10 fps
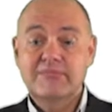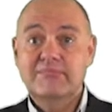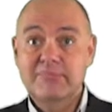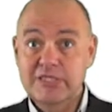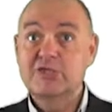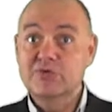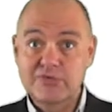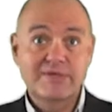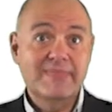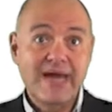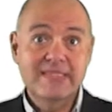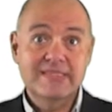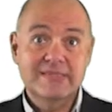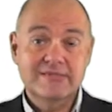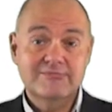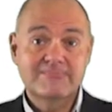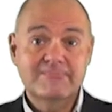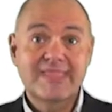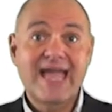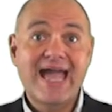video on demand,
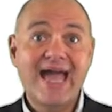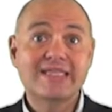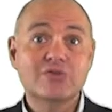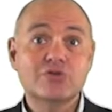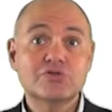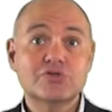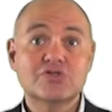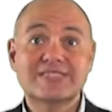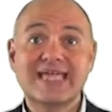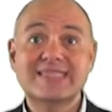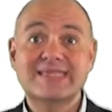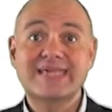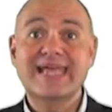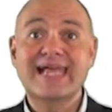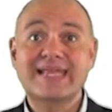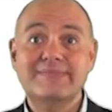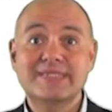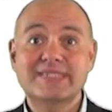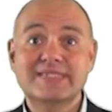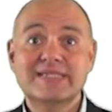and also static
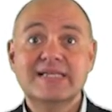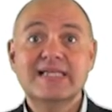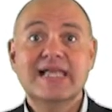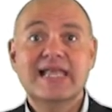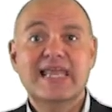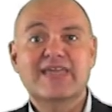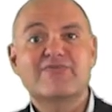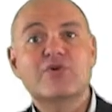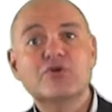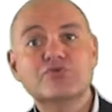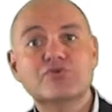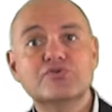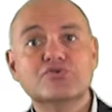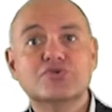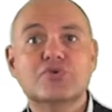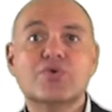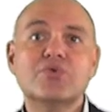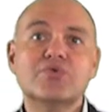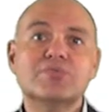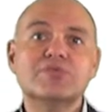elements like photos or
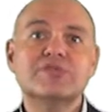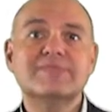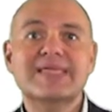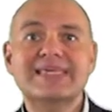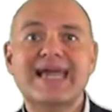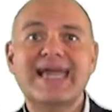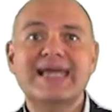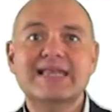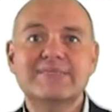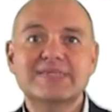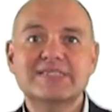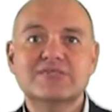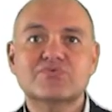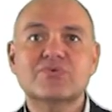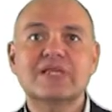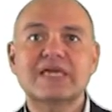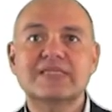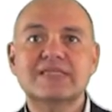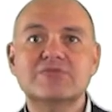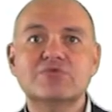other multimedia elements
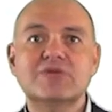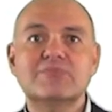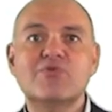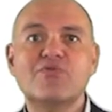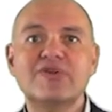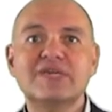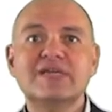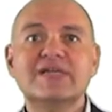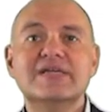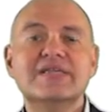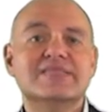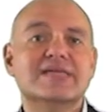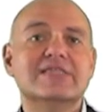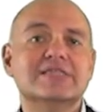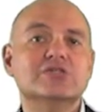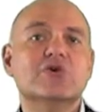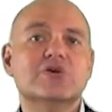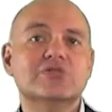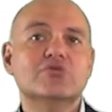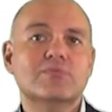related to the movie that is
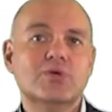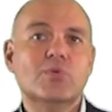going to be